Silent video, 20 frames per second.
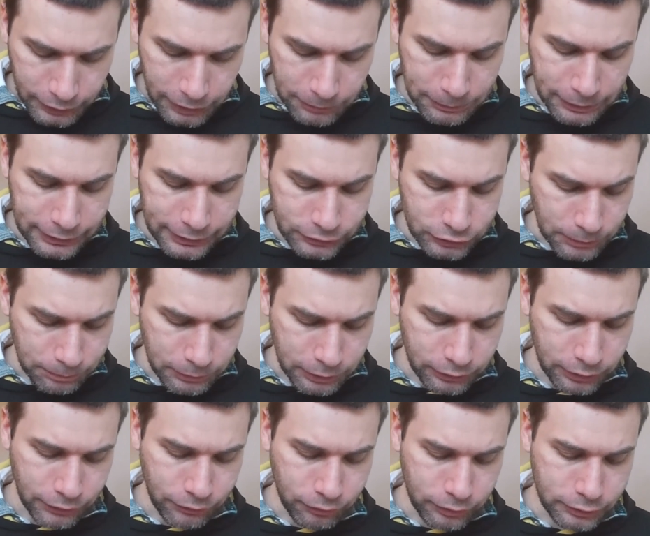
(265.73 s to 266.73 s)
I mean, it's
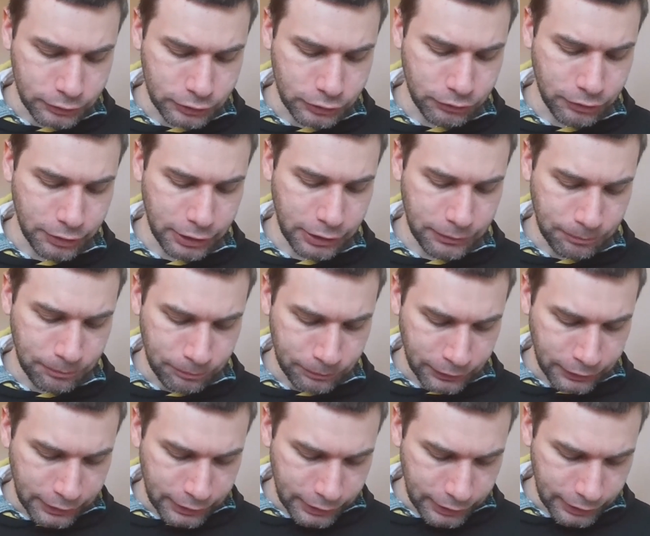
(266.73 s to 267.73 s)
something different to eat,
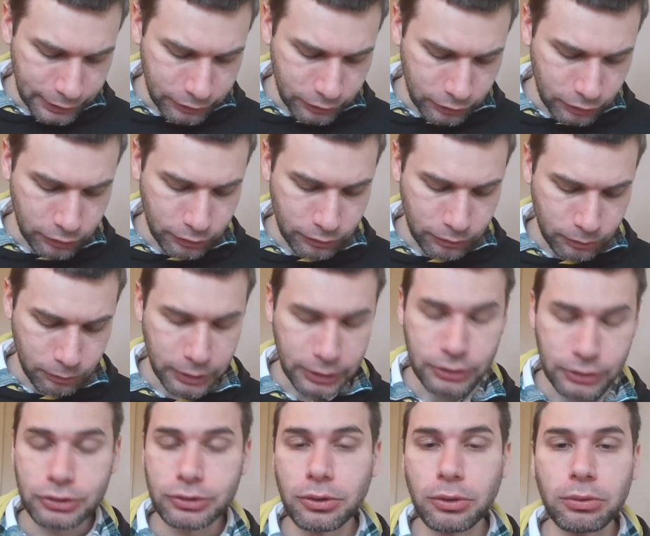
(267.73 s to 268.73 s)
and you can, when
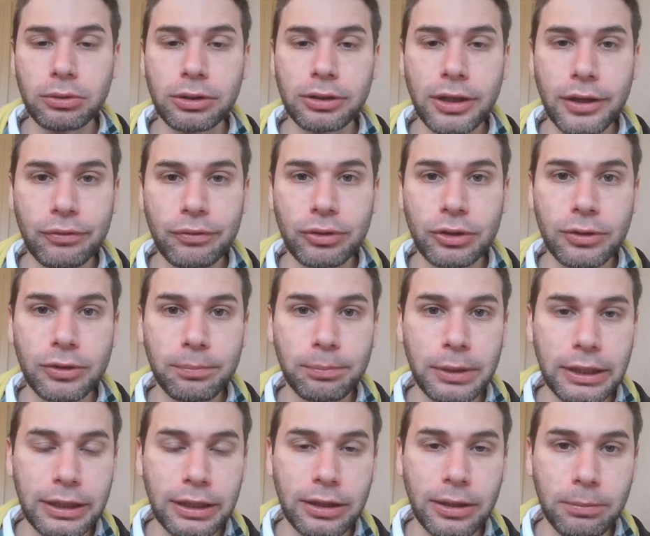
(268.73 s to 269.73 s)
it's cold enough, you can
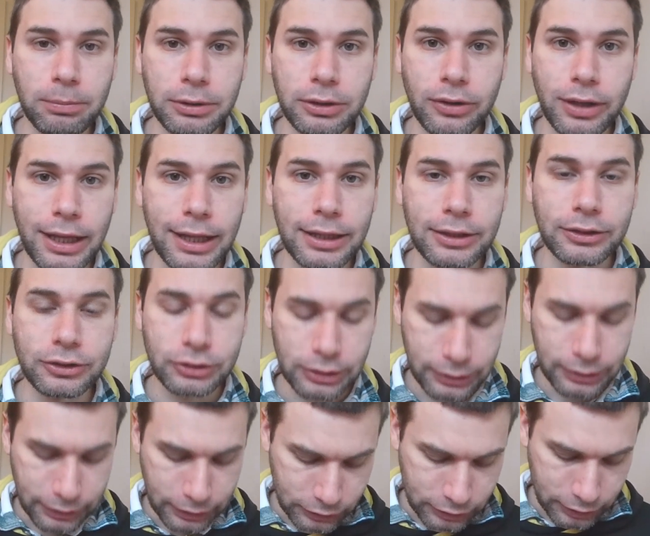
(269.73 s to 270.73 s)
pick it up with your hands
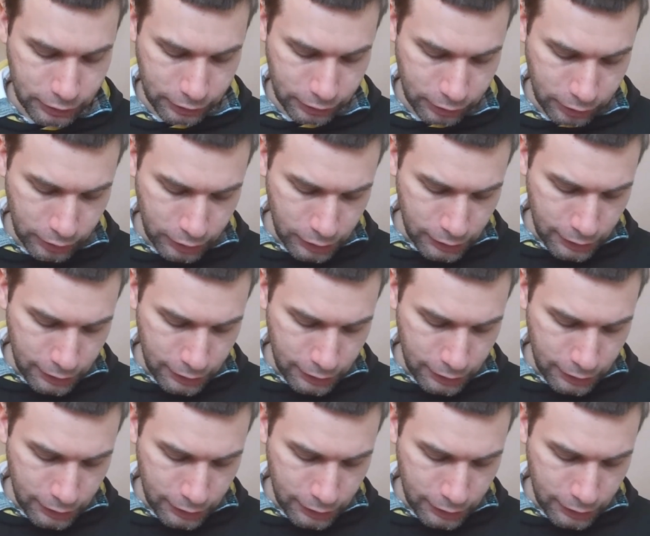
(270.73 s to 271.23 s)
and eat it.